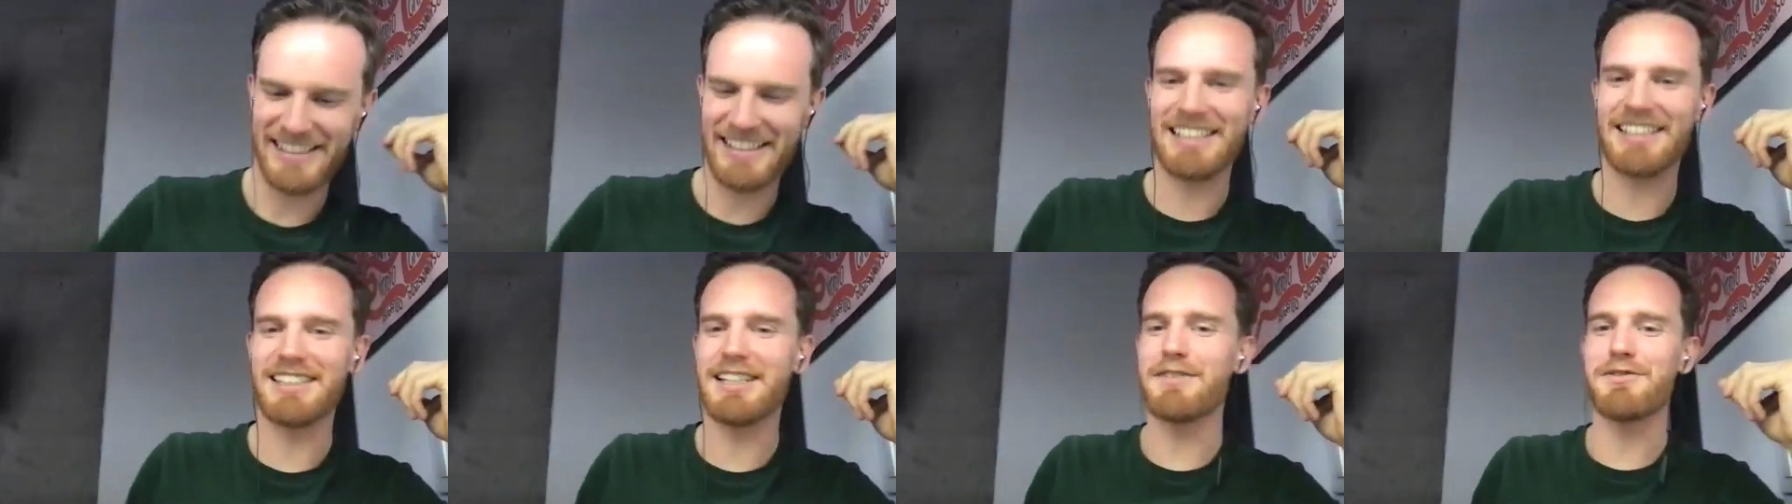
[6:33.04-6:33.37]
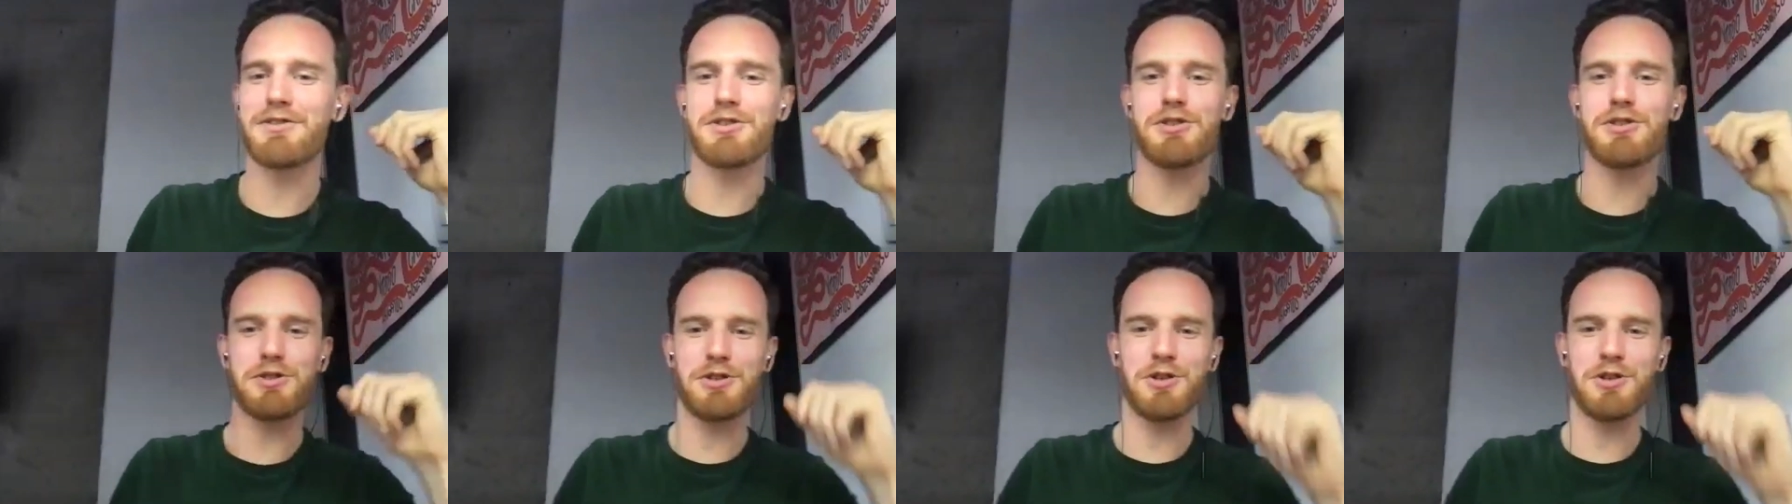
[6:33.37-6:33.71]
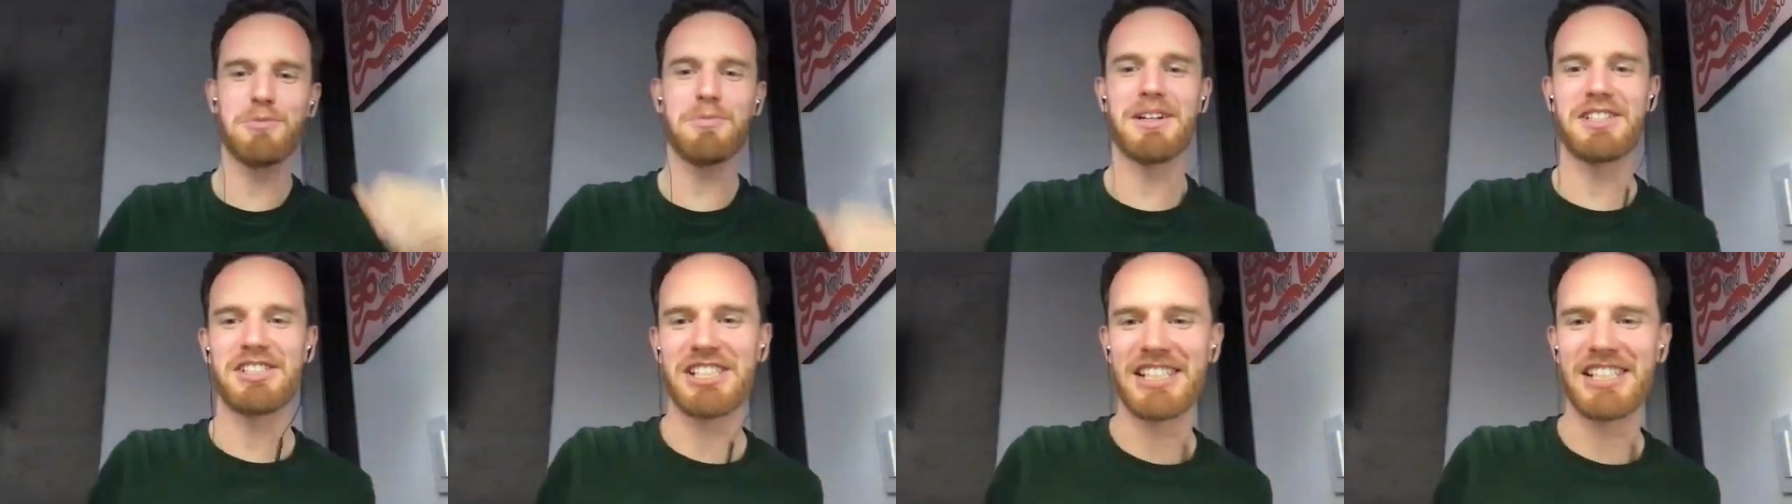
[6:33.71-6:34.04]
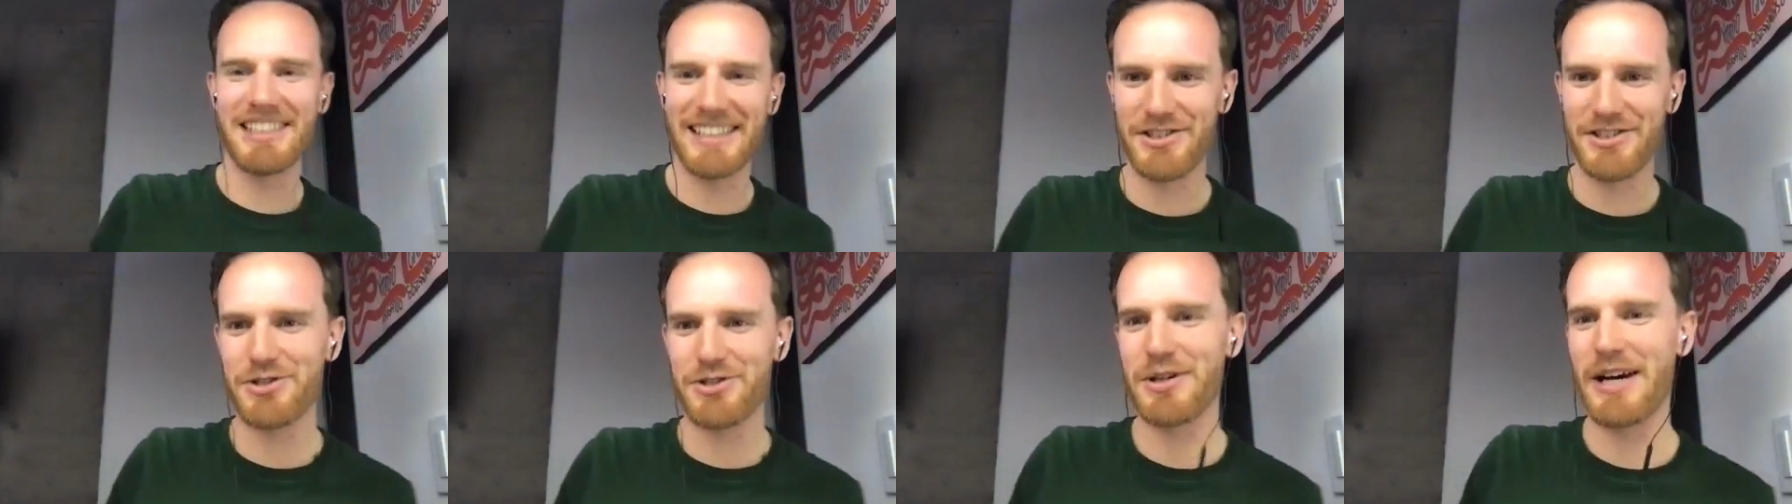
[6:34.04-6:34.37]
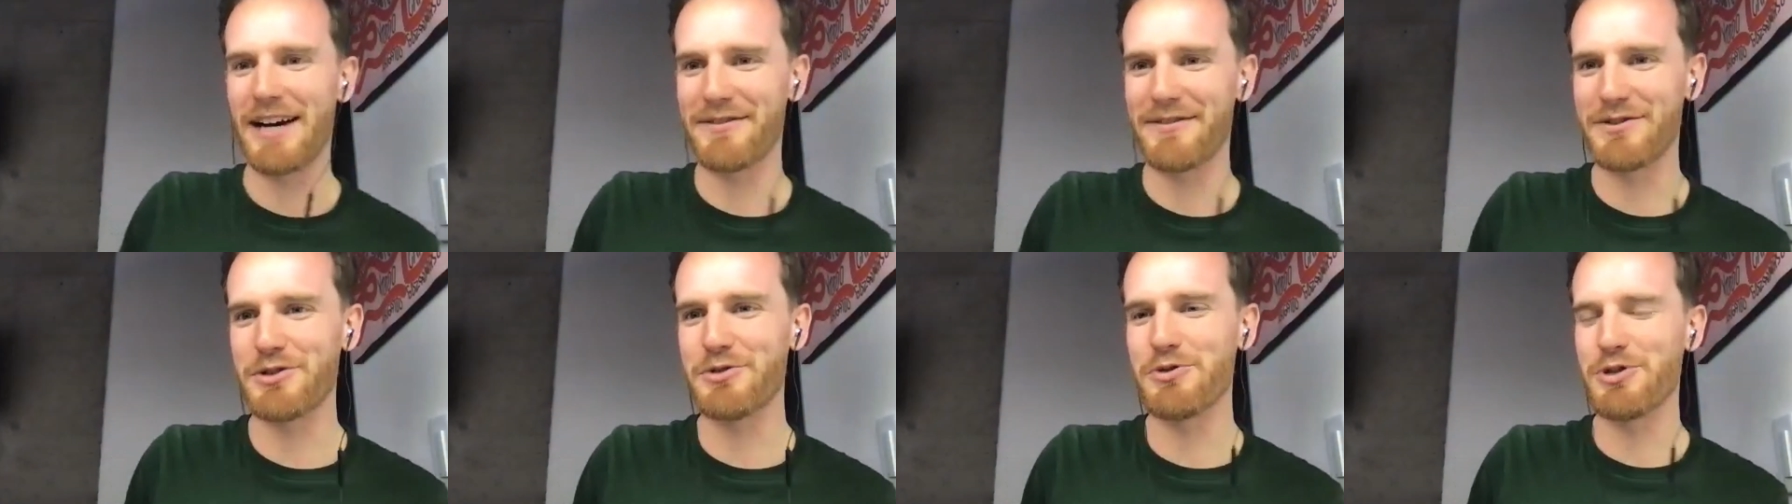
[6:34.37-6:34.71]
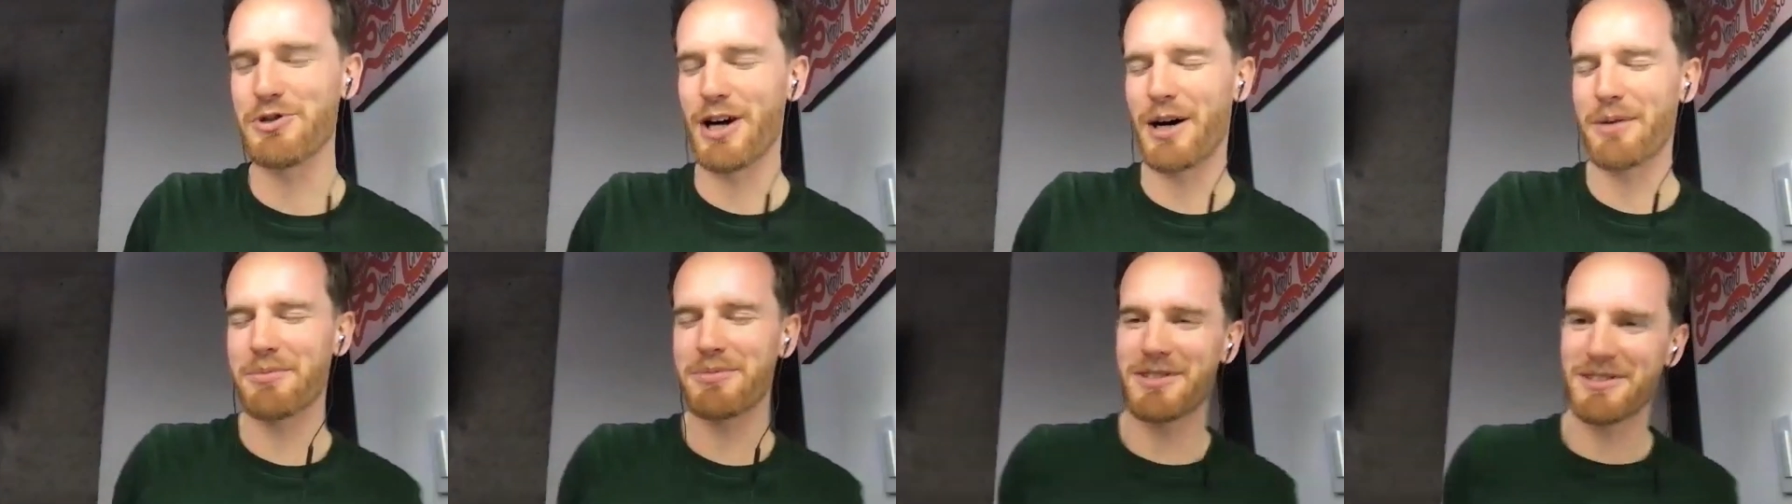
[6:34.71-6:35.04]
He loves you so much, he lets you have two
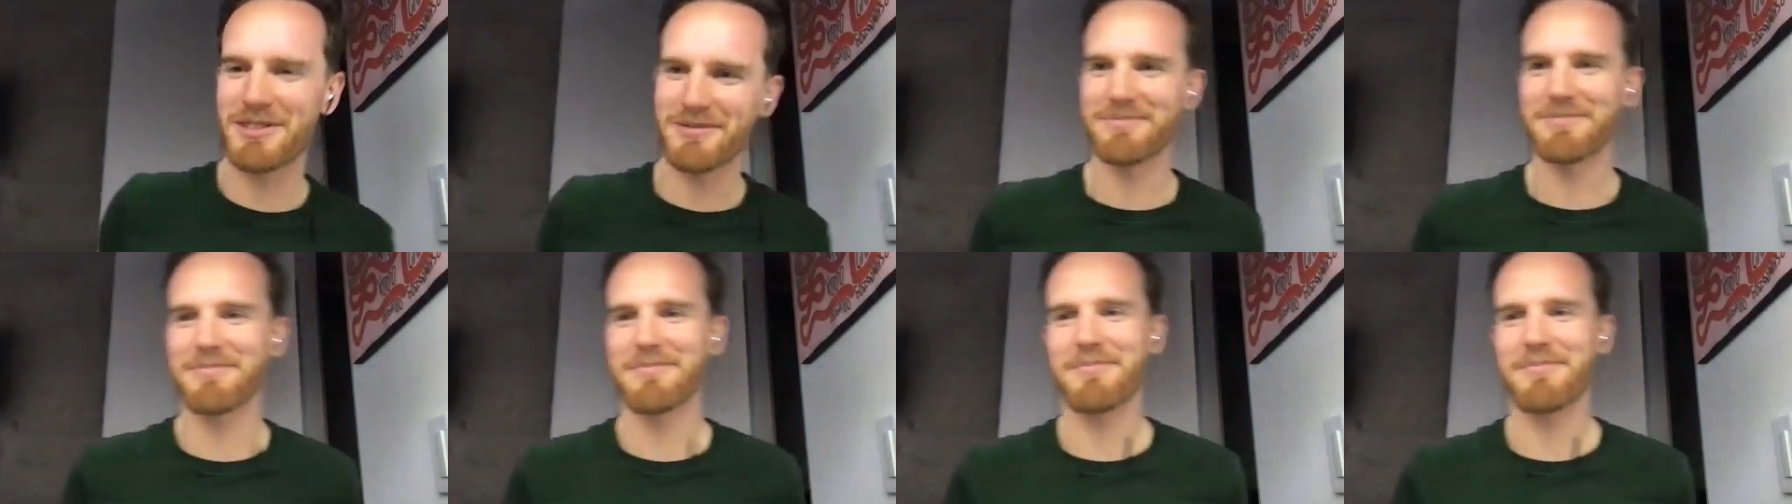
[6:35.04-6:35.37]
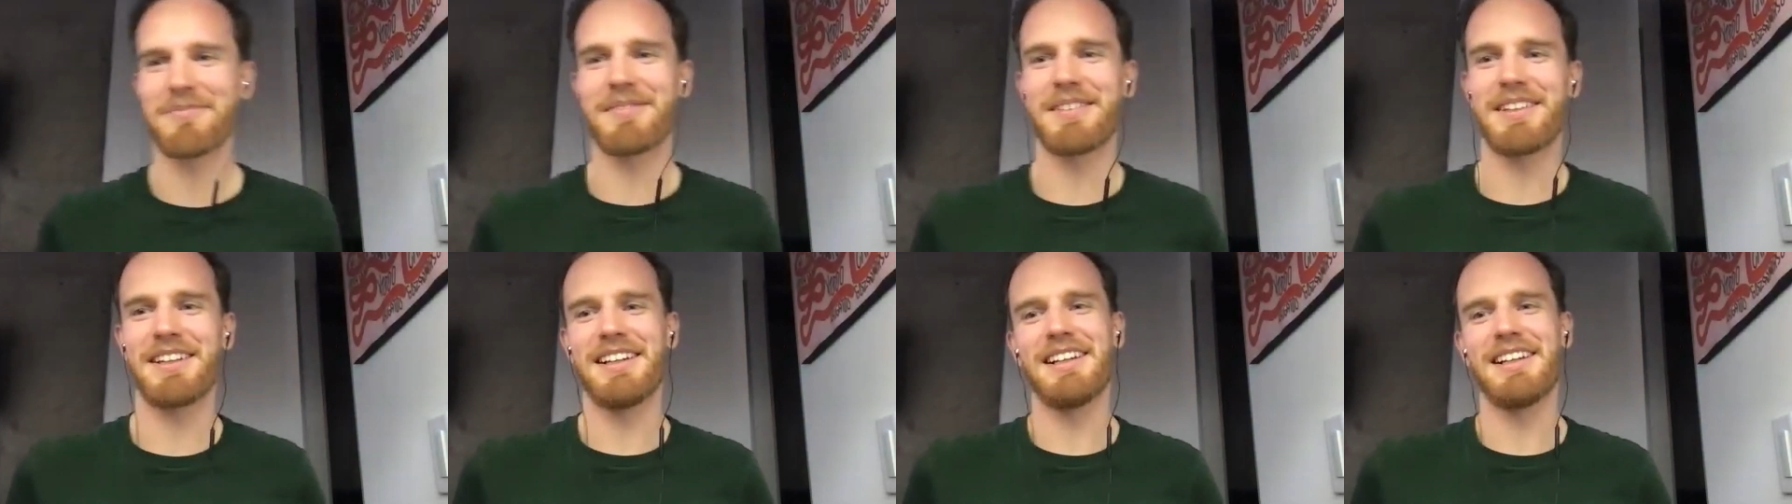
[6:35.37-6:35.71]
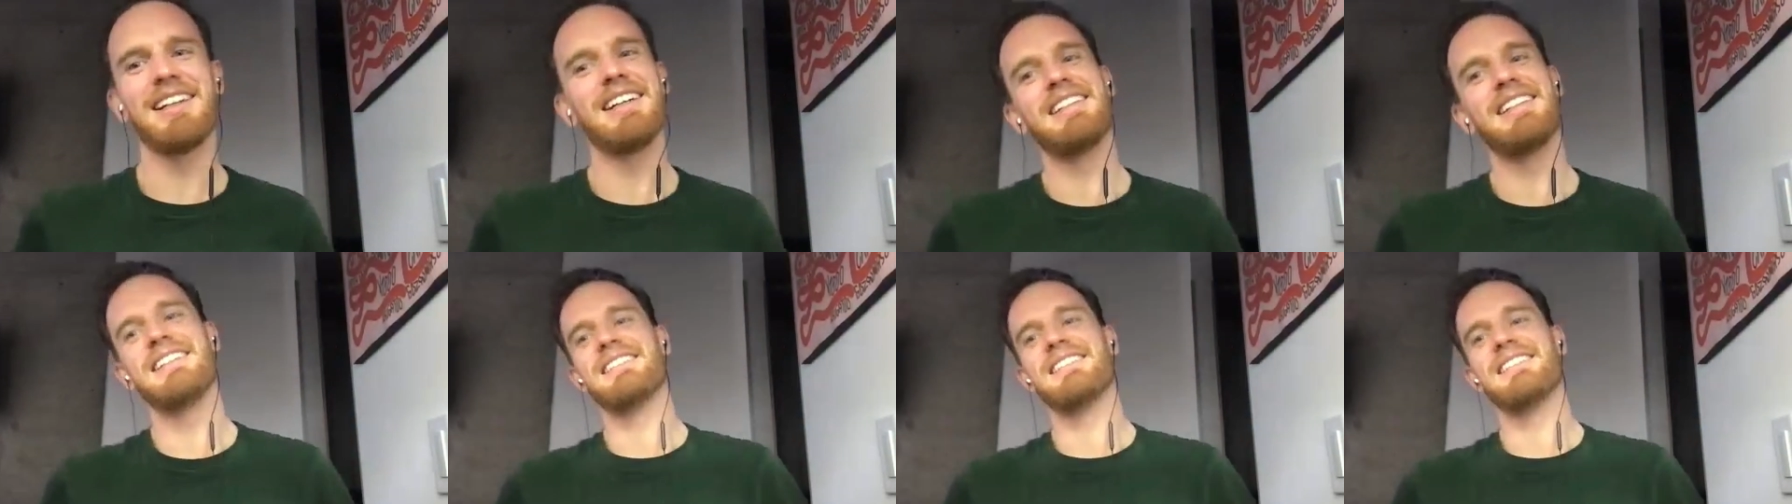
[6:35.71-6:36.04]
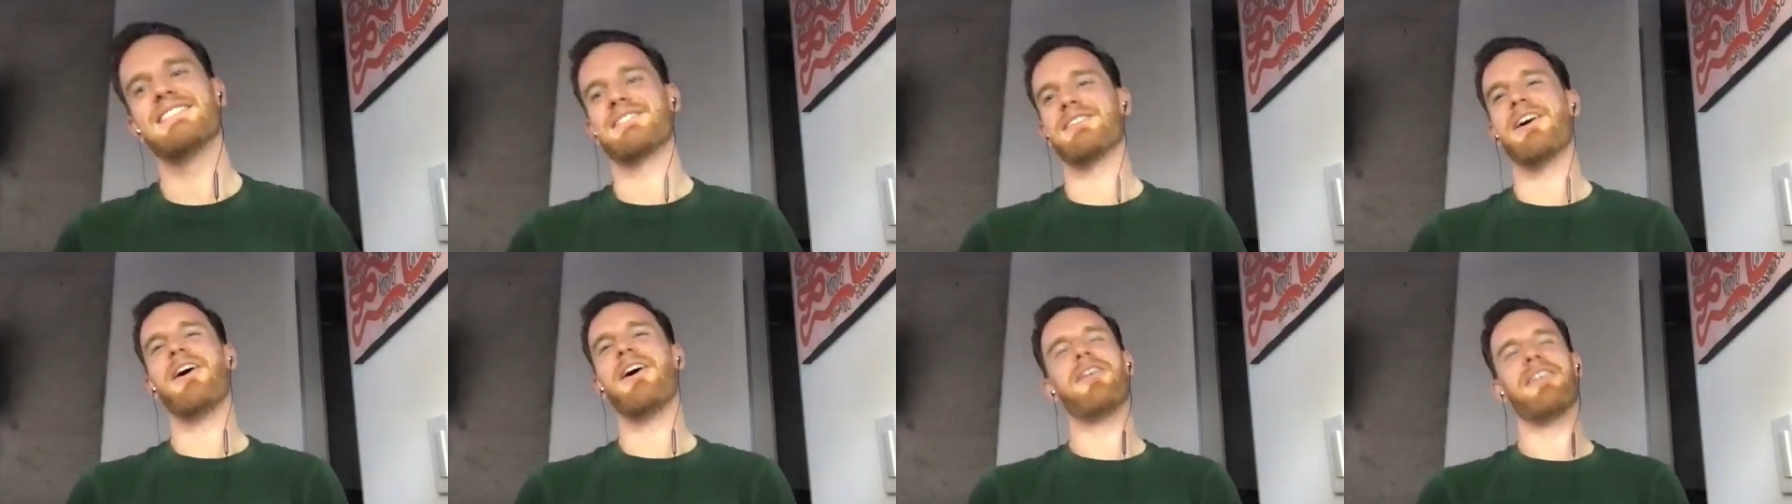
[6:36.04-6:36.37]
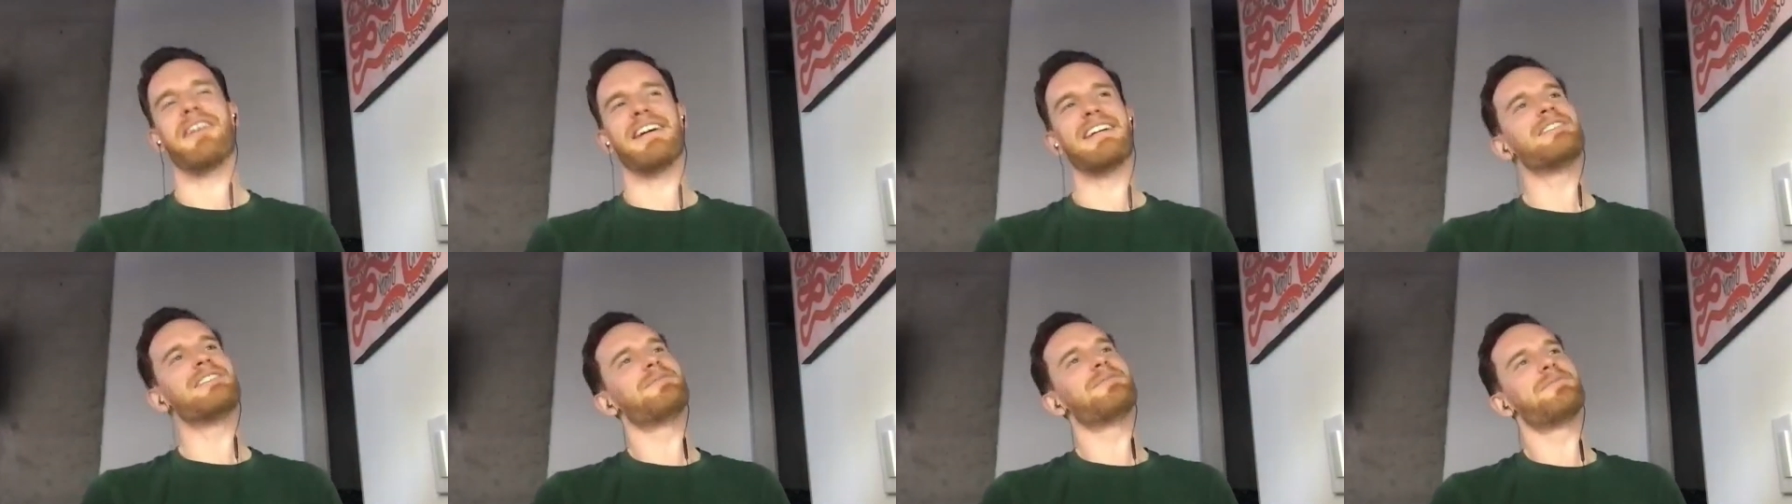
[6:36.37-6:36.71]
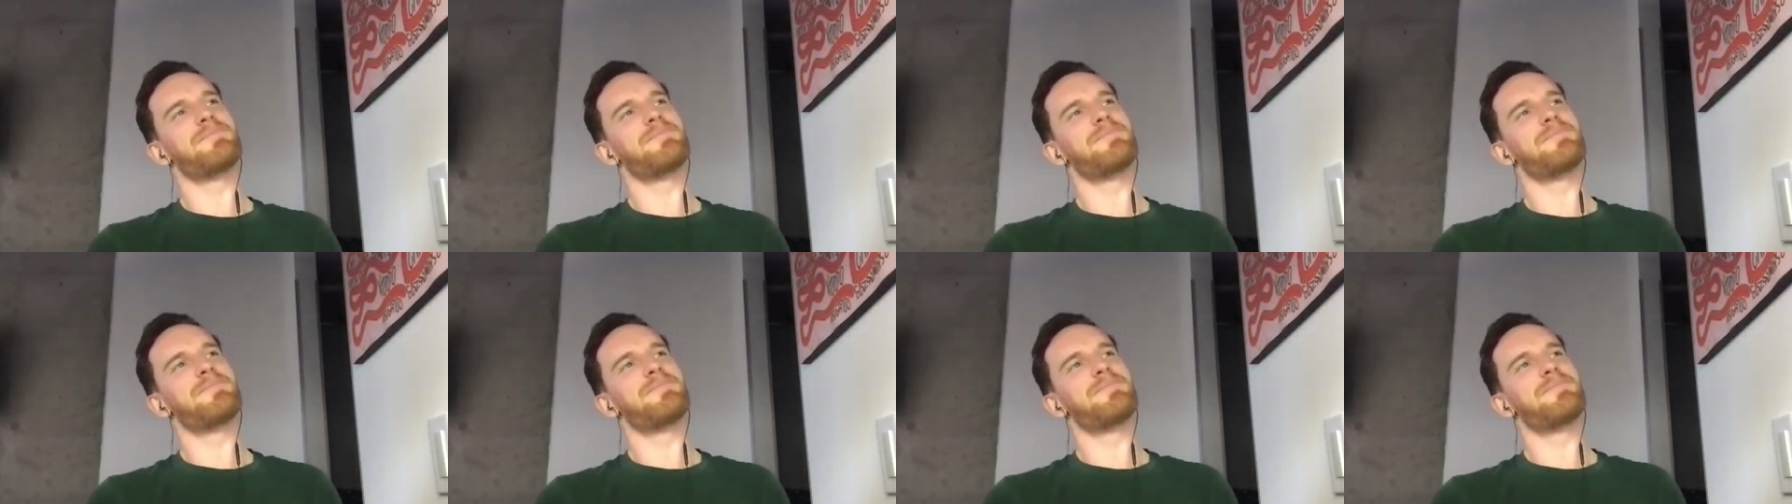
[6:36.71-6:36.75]
jobs. All right.